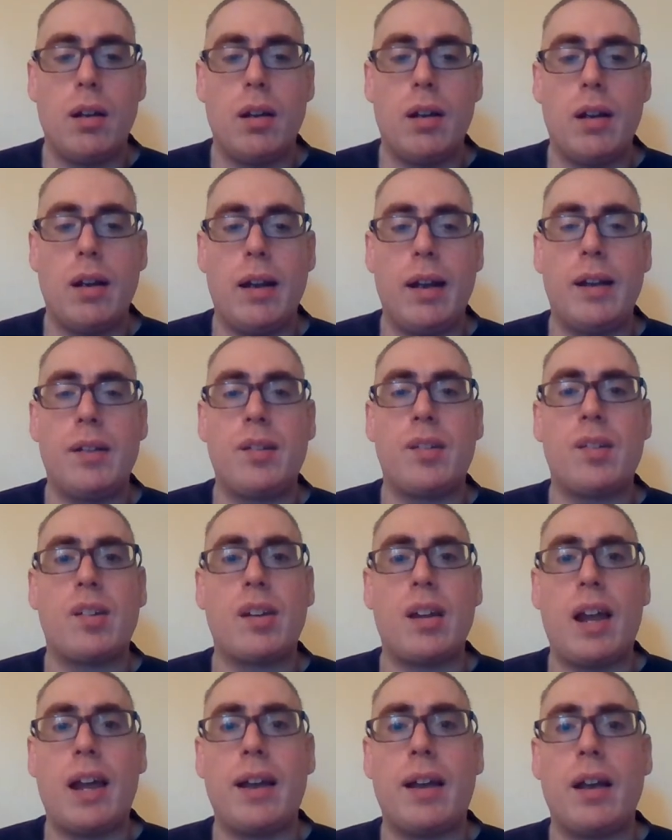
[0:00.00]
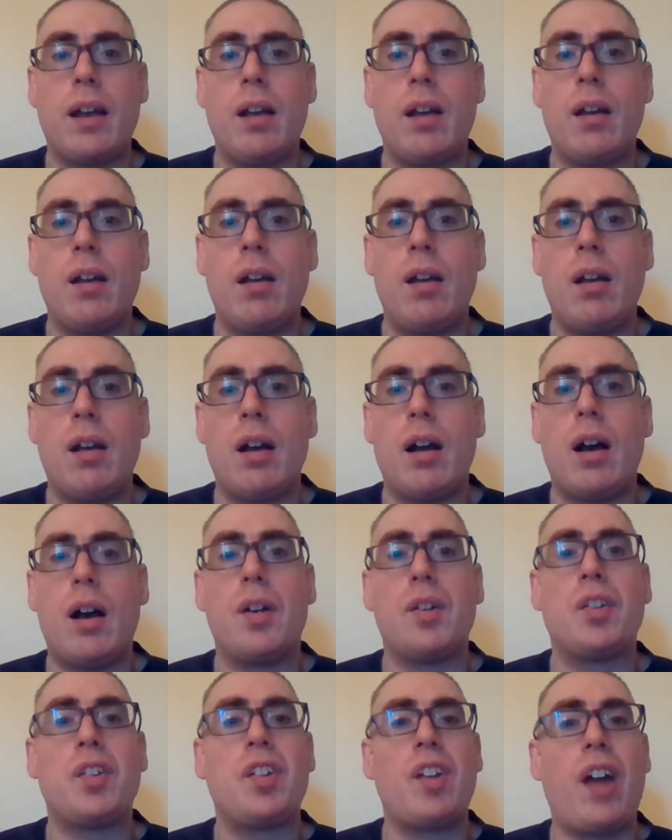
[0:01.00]
It's like a
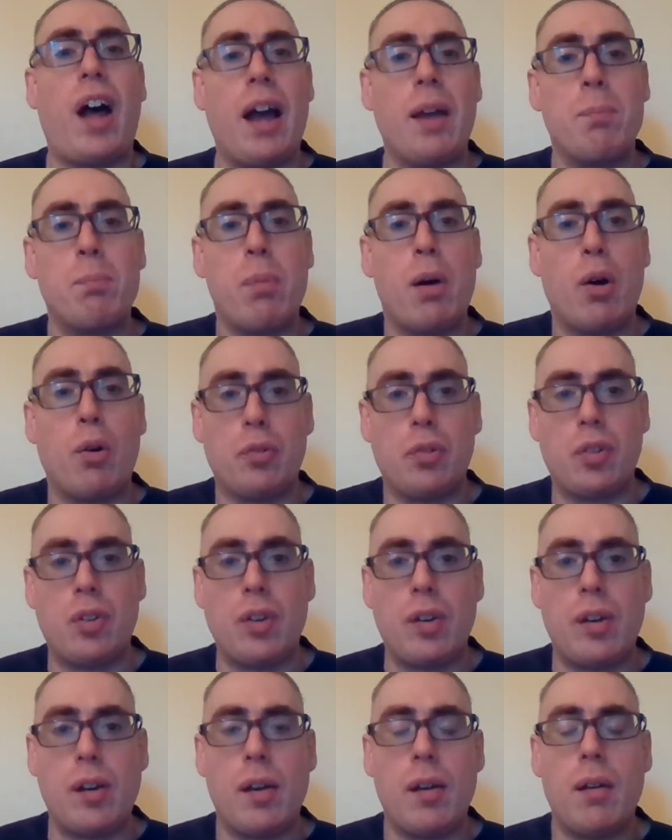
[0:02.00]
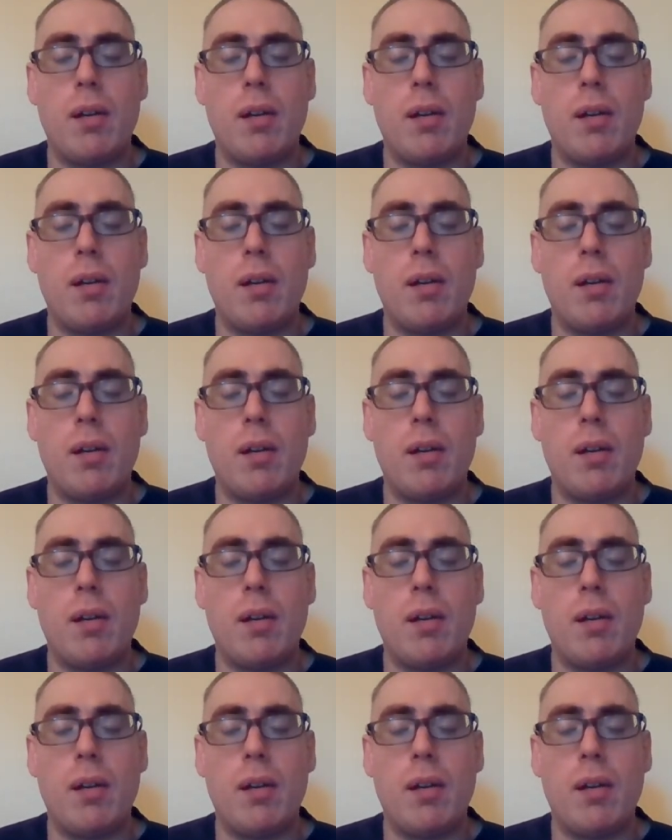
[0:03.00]
signpost